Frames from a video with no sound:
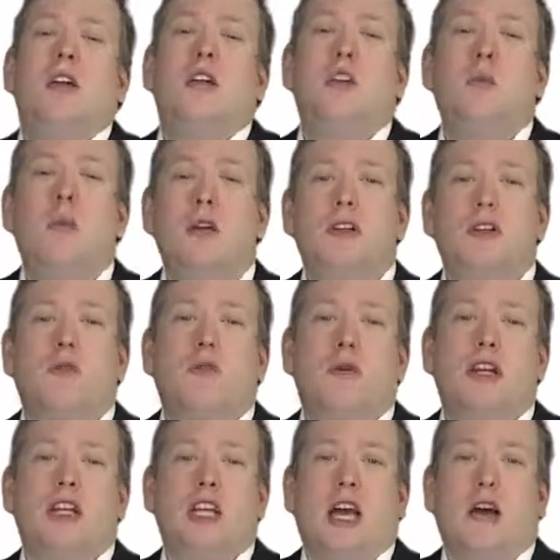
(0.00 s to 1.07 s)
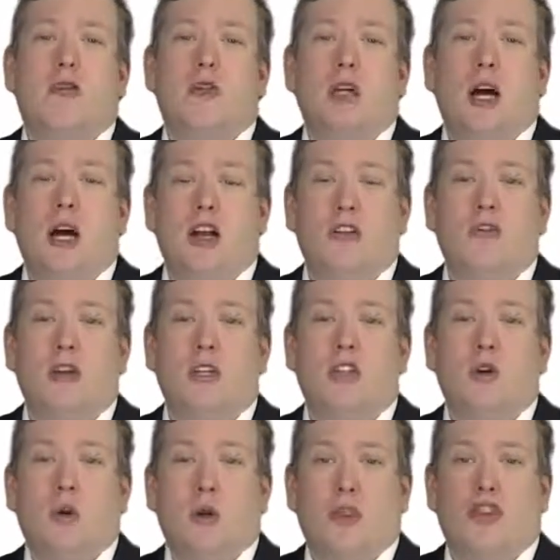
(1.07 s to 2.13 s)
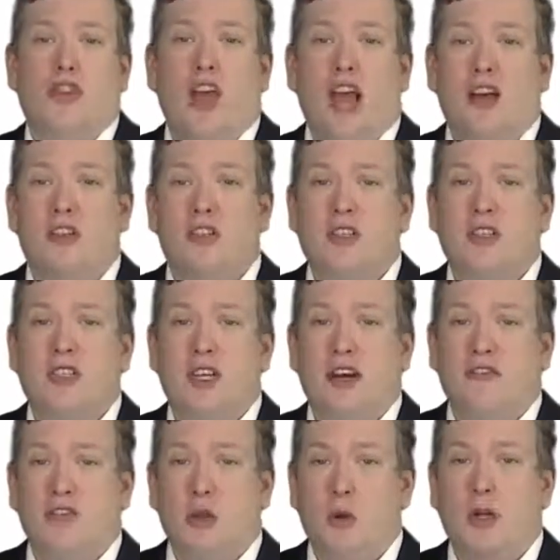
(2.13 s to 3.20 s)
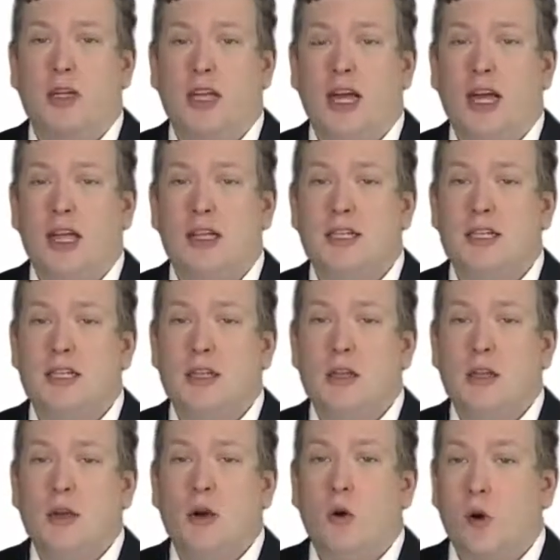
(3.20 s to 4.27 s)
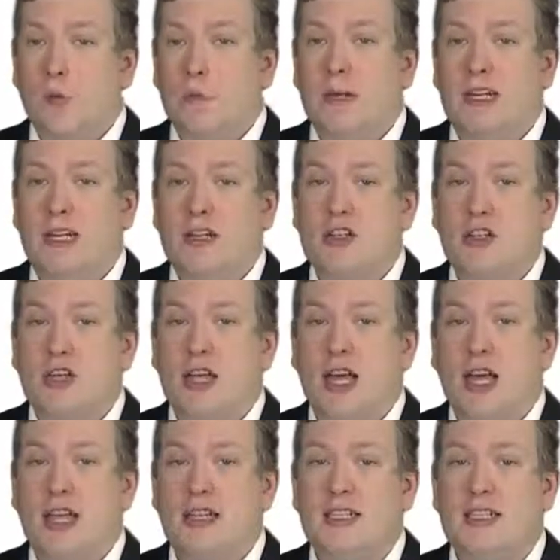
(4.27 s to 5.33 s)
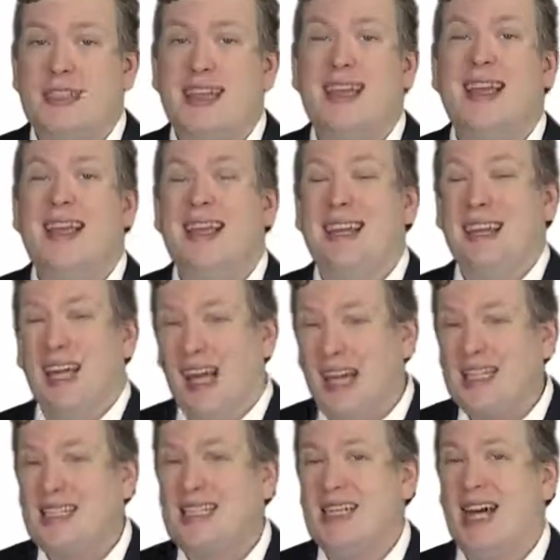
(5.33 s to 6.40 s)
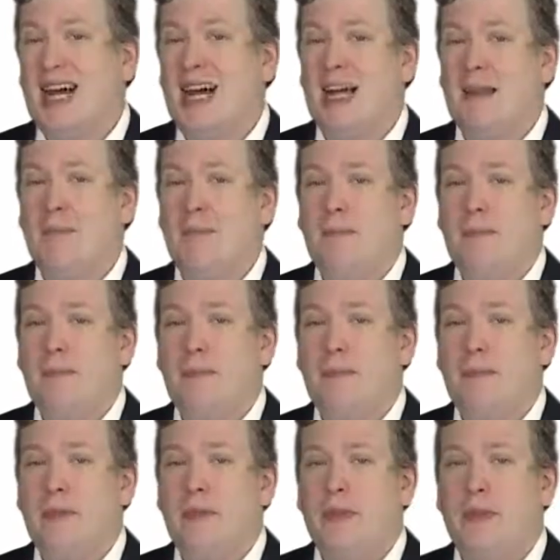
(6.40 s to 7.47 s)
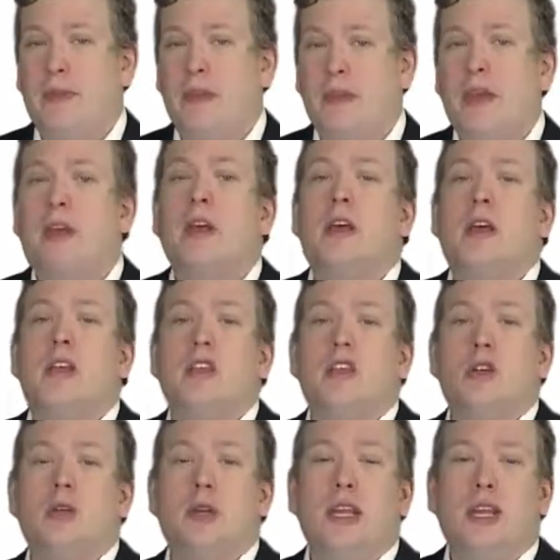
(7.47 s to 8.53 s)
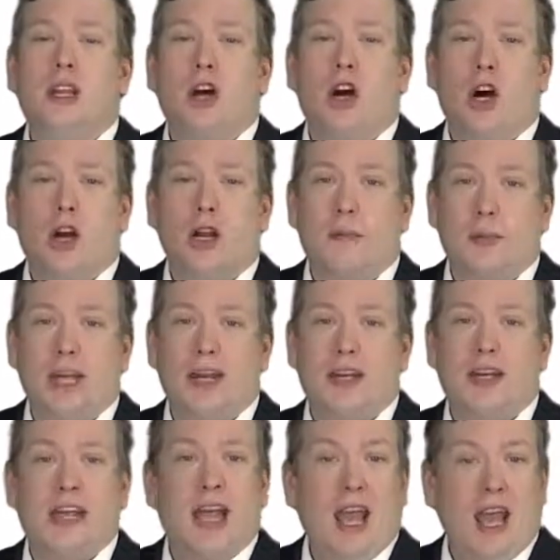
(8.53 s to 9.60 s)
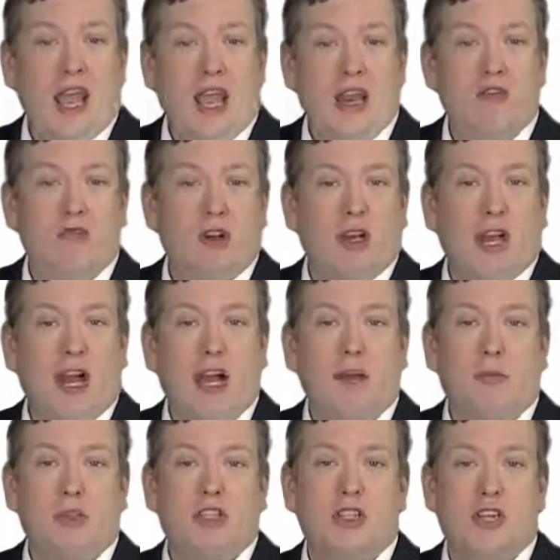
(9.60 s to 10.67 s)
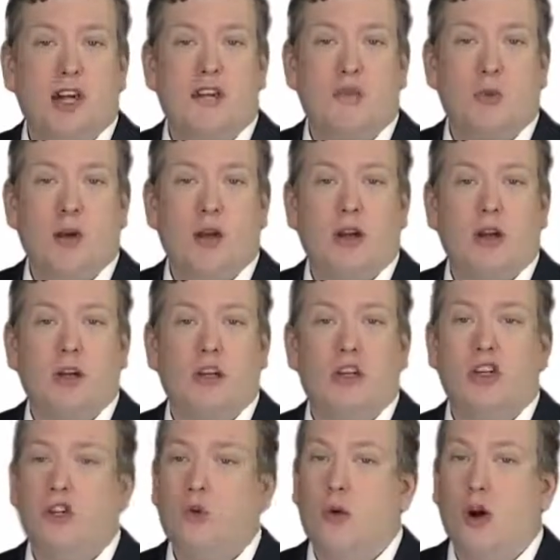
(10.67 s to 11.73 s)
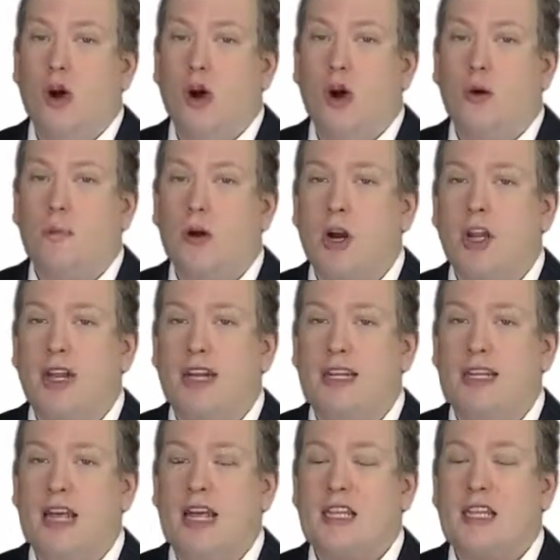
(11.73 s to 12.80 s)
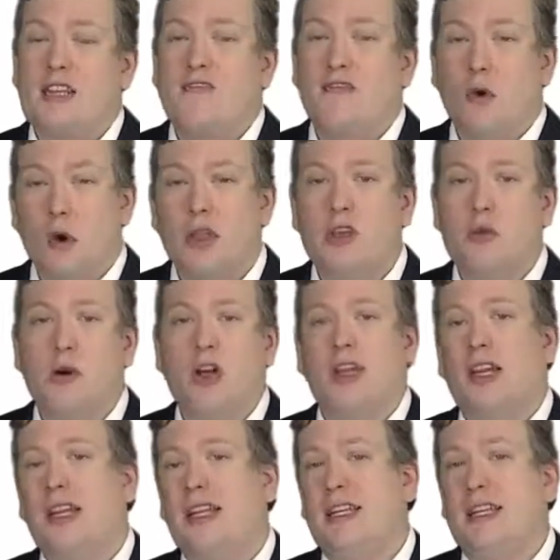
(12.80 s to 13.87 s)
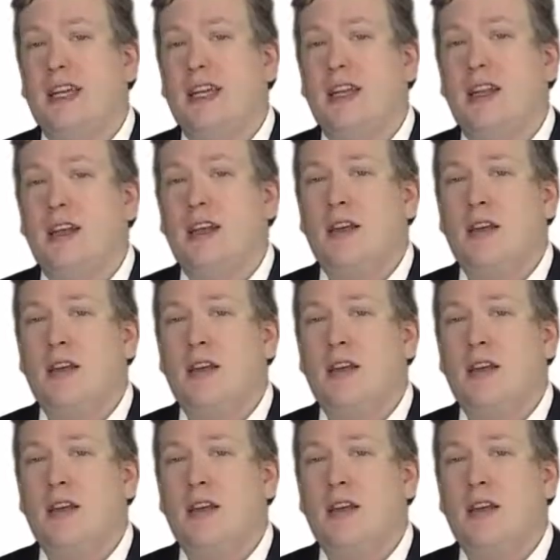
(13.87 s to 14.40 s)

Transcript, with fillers: Do you want to reach out to hundreds or thousands of your clients or potential clients in less time? Do you need automated and reliable software to do all marketing tasks for you on LinkedIn,